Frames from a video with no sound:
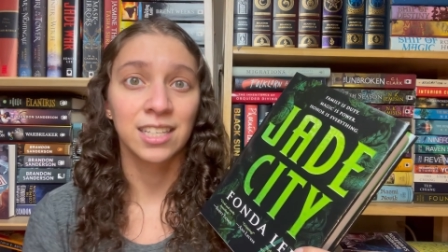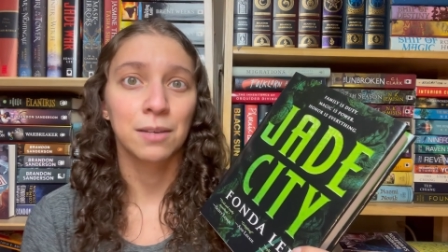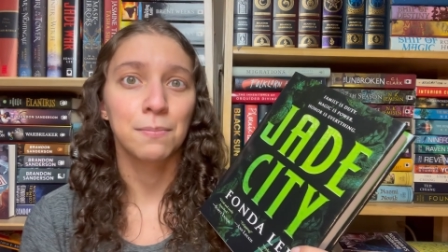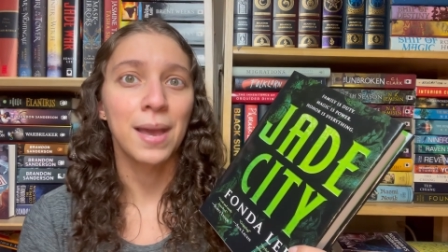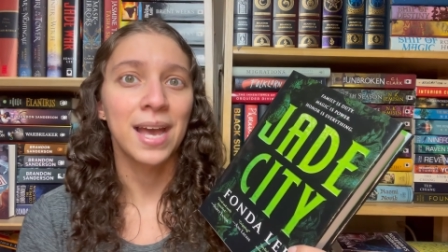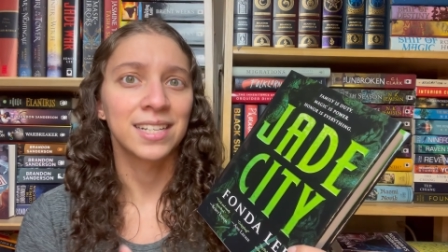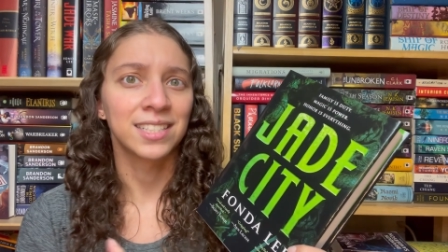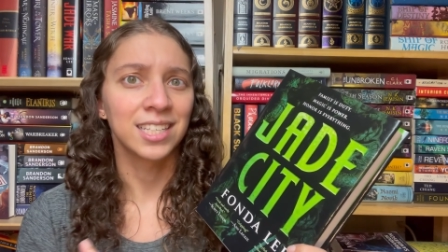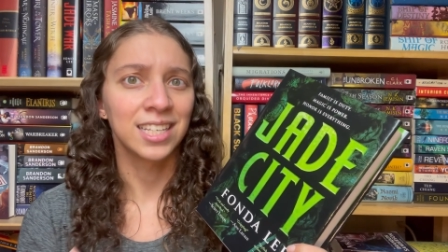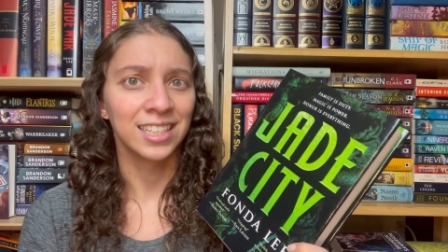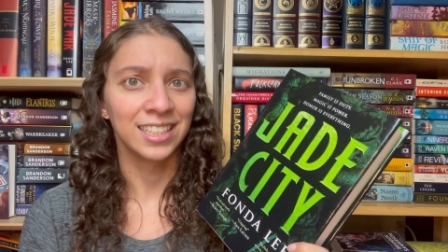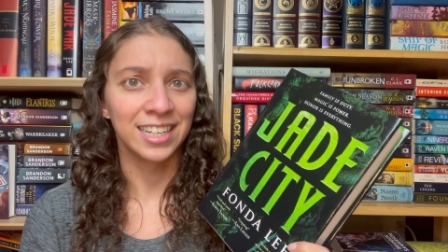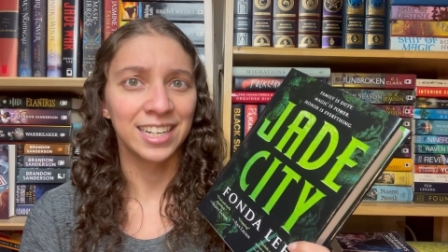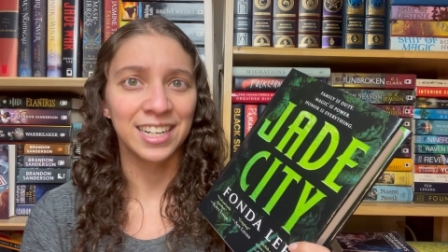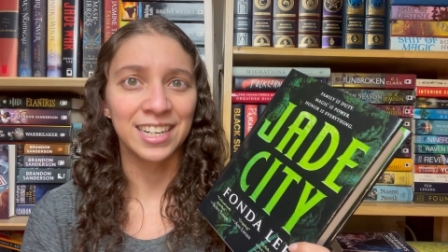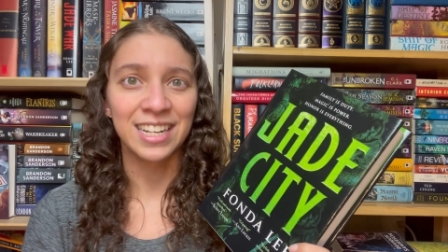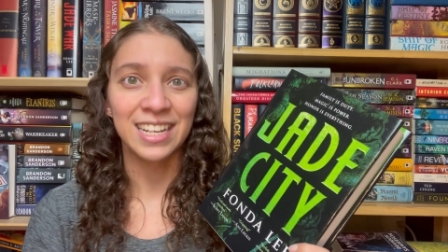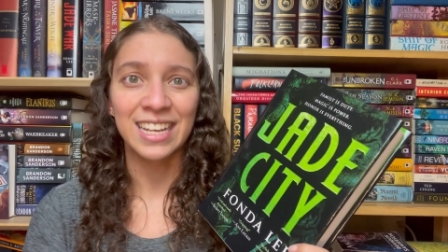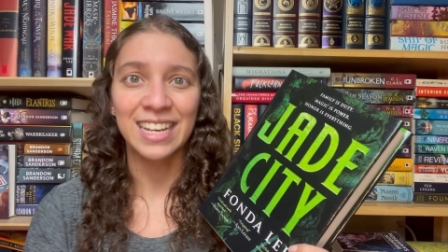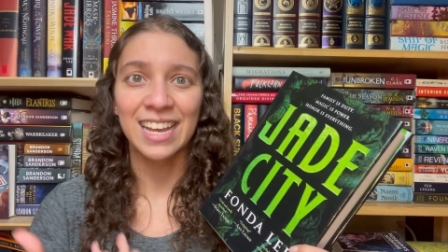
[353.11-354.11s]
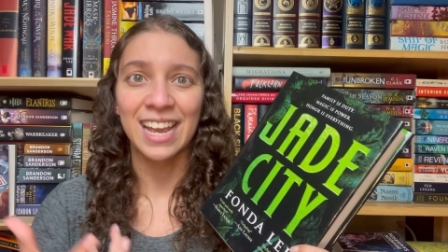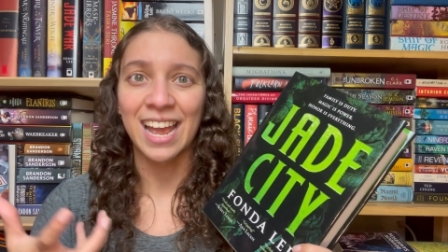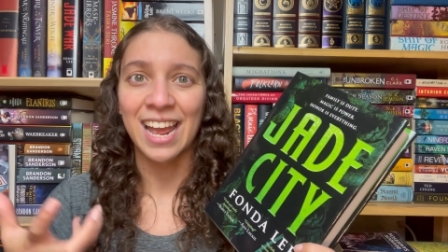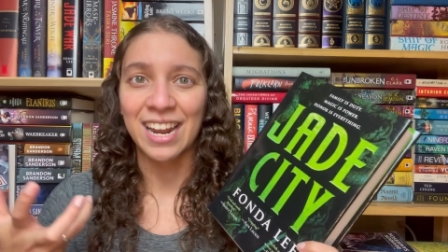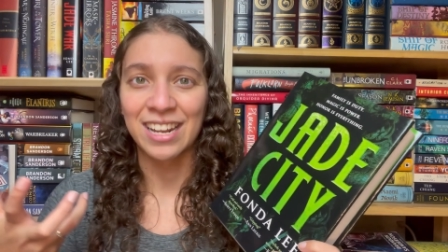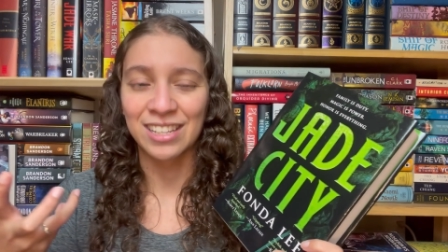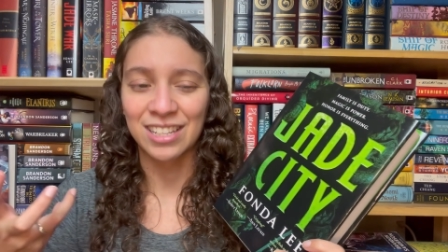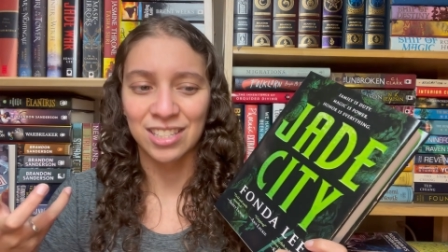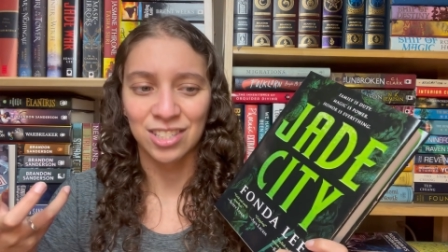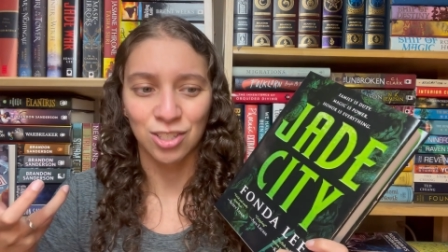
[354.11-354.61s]
masculinity
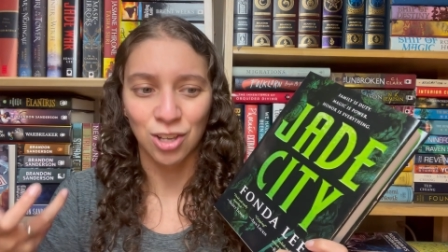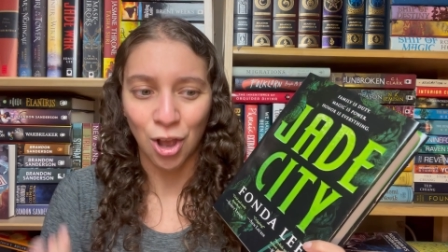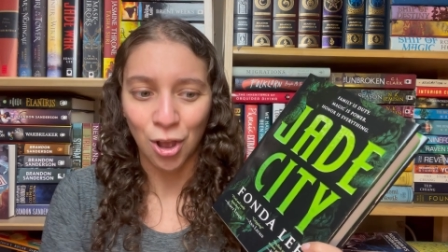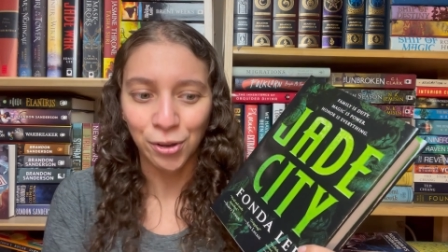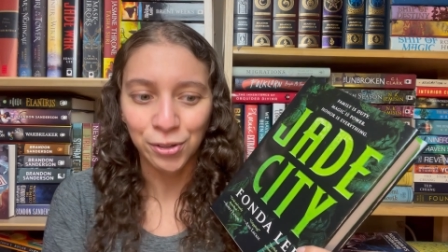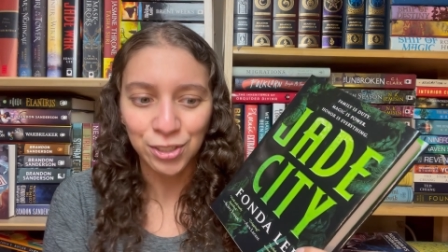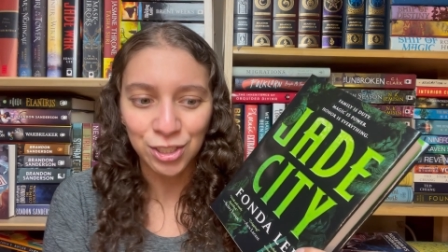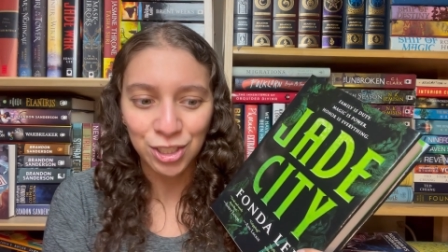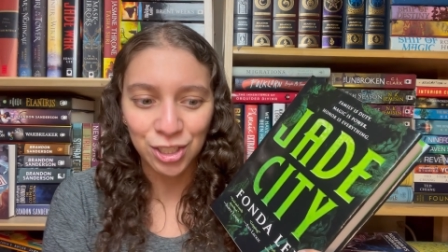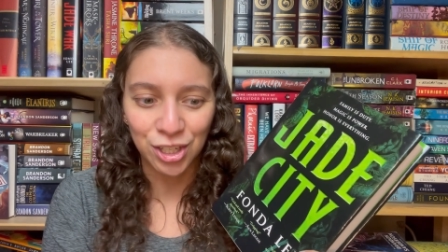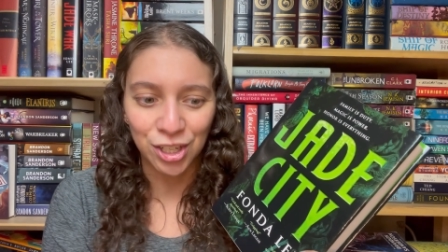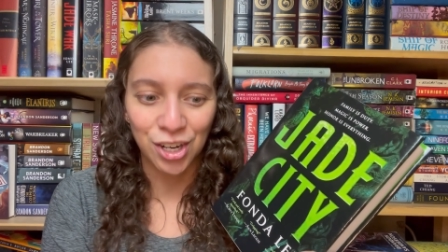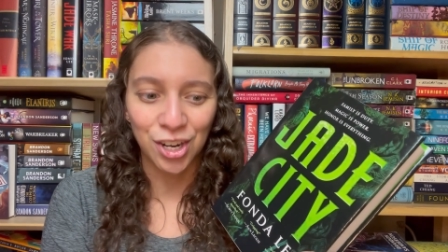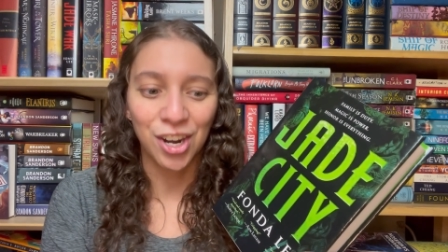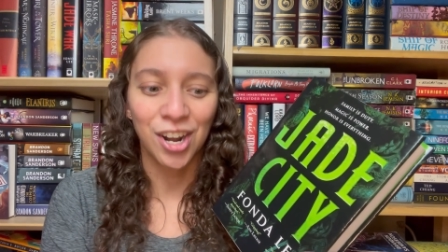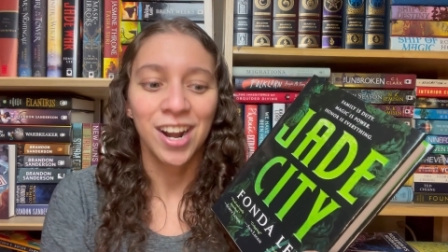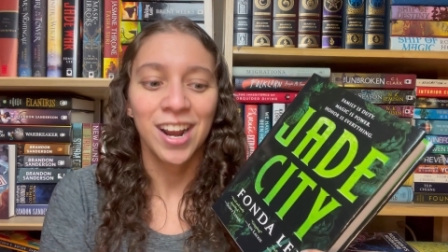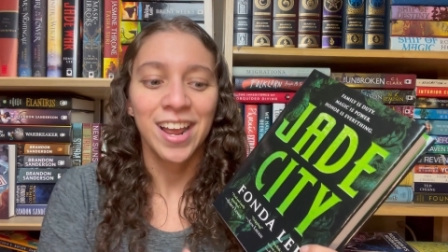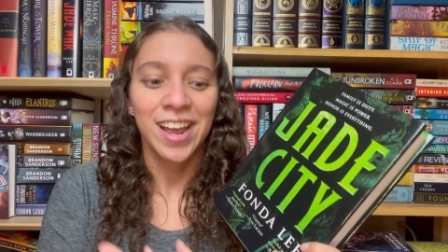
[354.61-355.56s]
and this culture